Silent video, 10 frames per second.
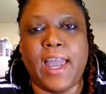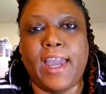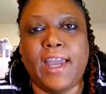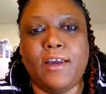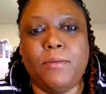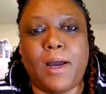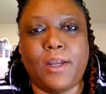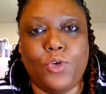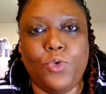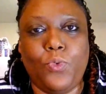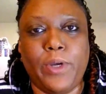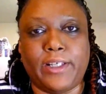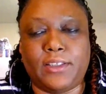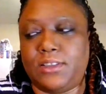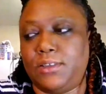and my new
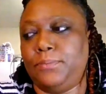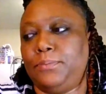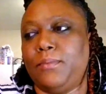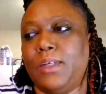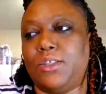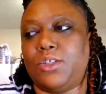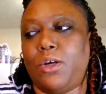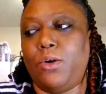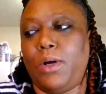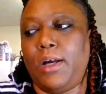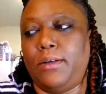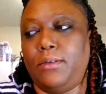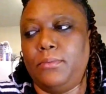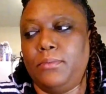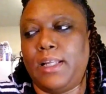wicks. So
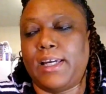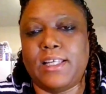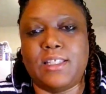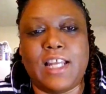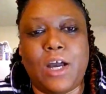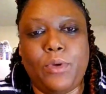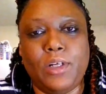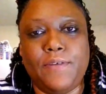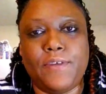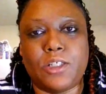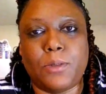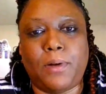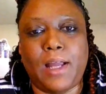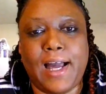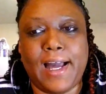like I said, I will leave the
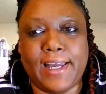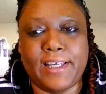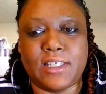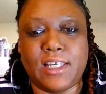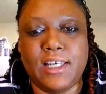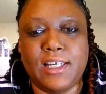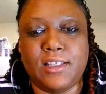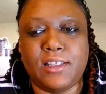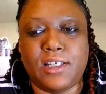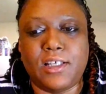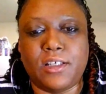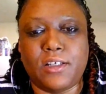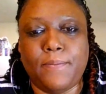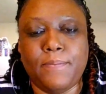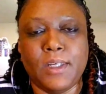supplies in
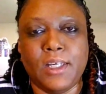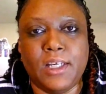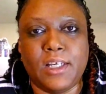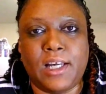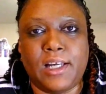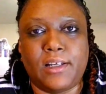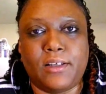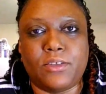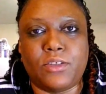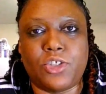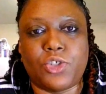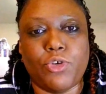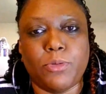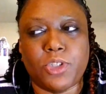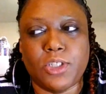the
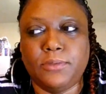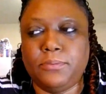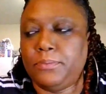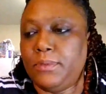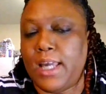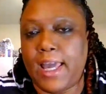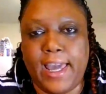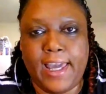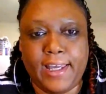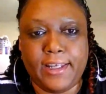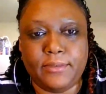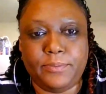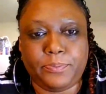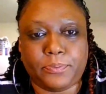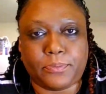description. And